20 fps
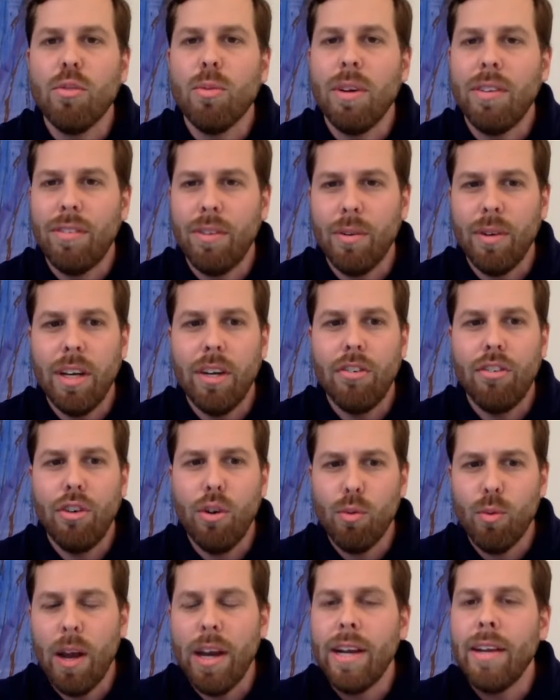What's your
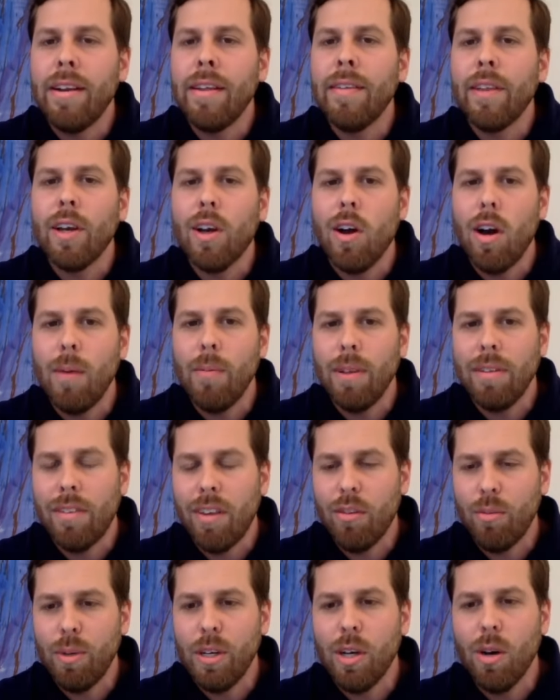issue? Write it in the comments
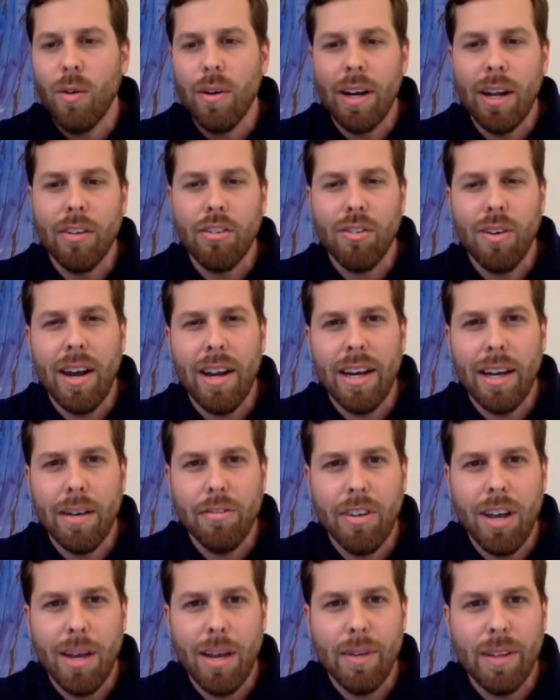as we go, and I'll try to have
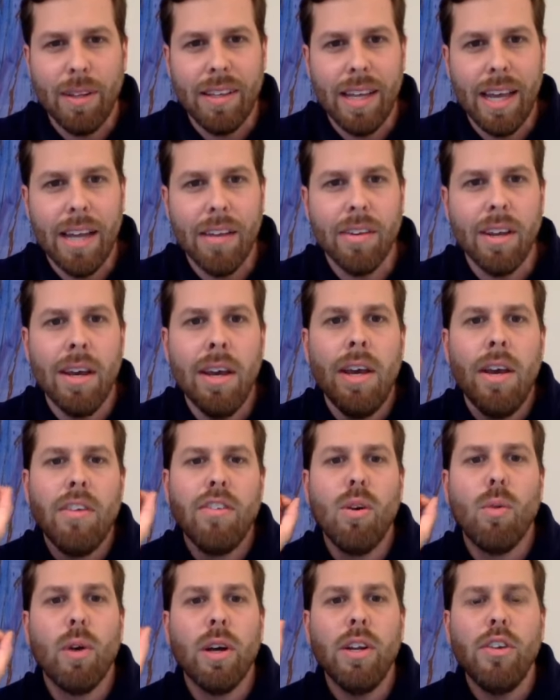time at the end.
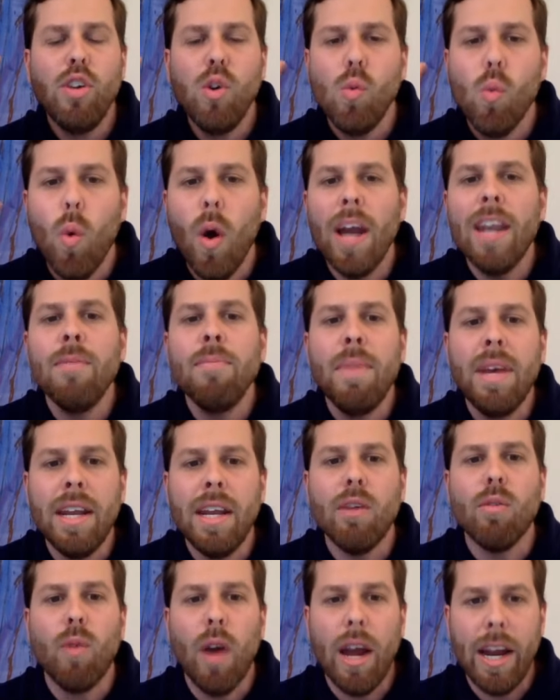So we're going to do 1
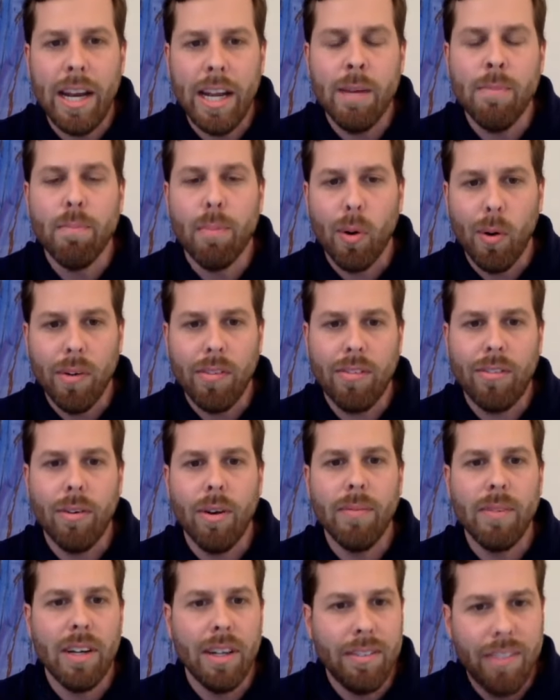minute writing bursts. So
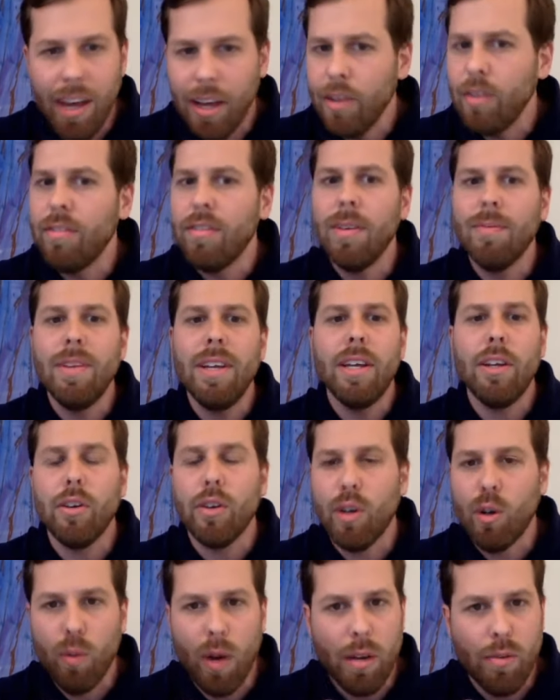I'm going to tell you something. You're
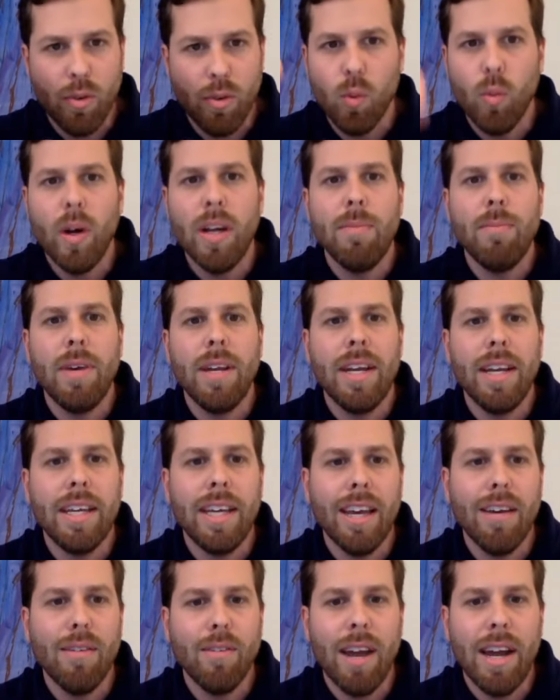going to write for 1 minute.
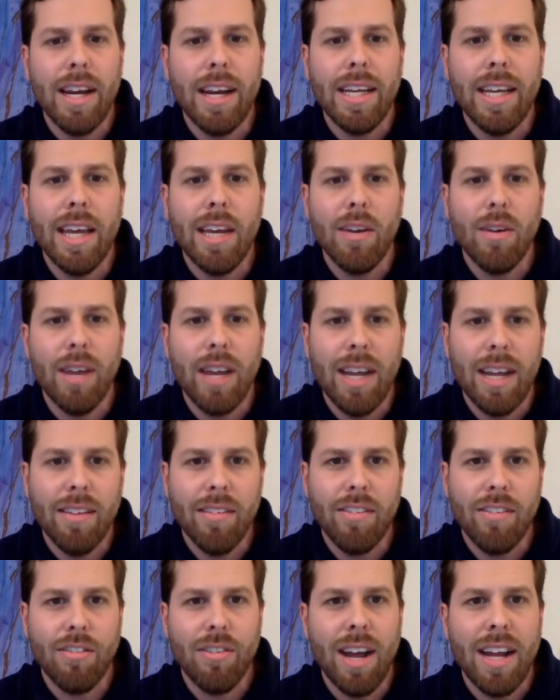Get ready. Get your
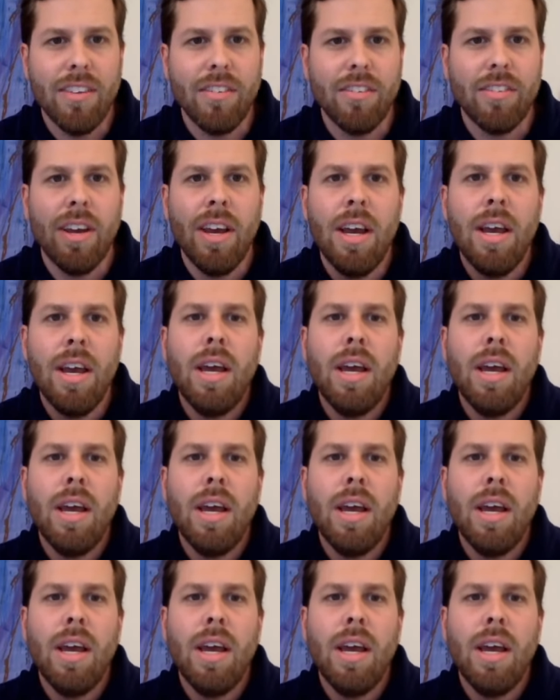hands stretched.